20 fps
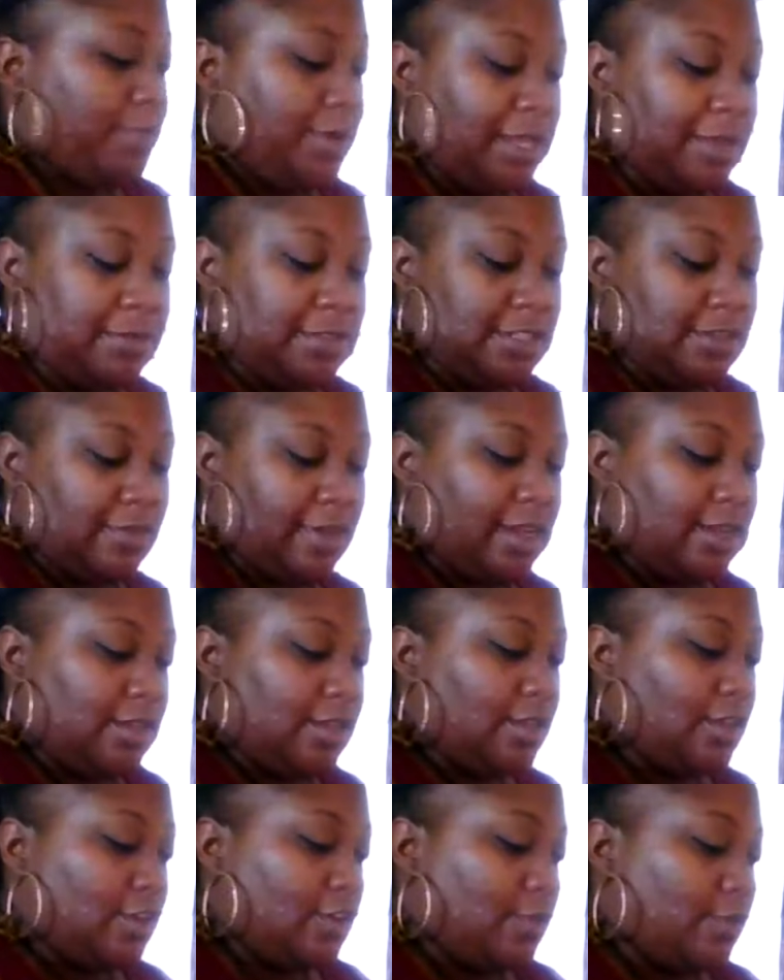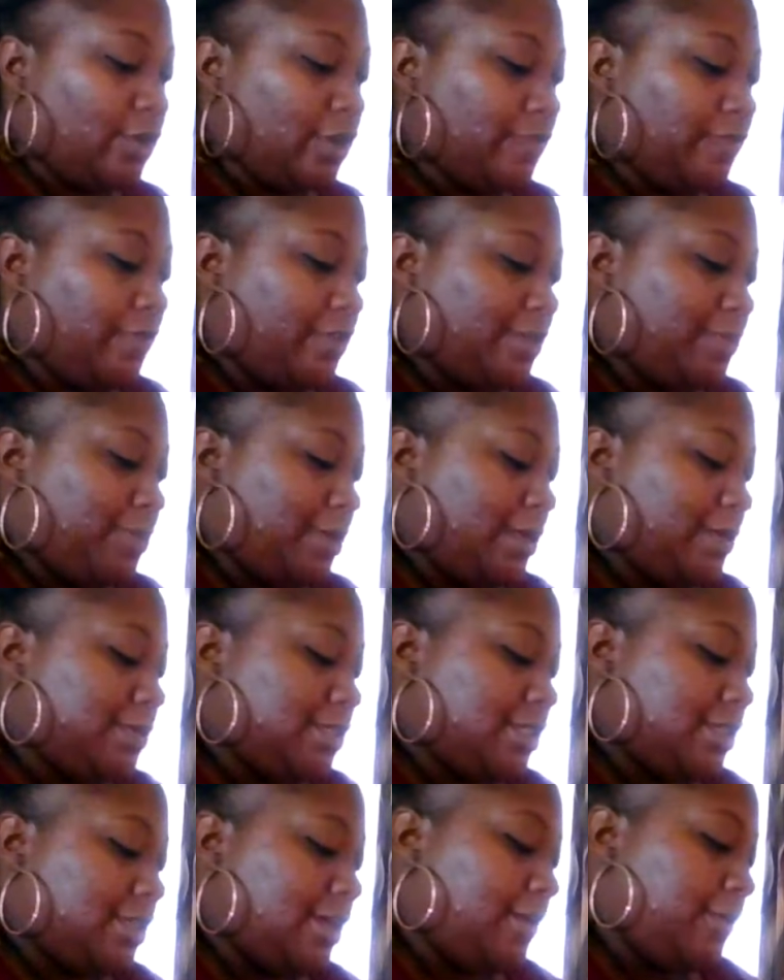Pepsi right now. Work for the
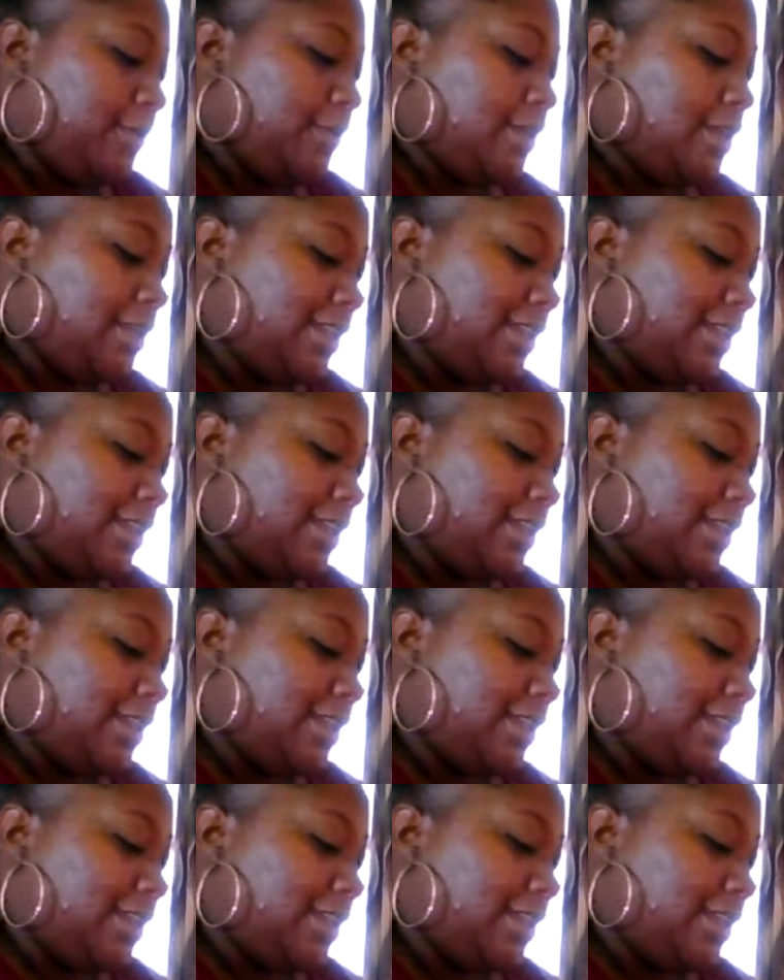Pepsi company.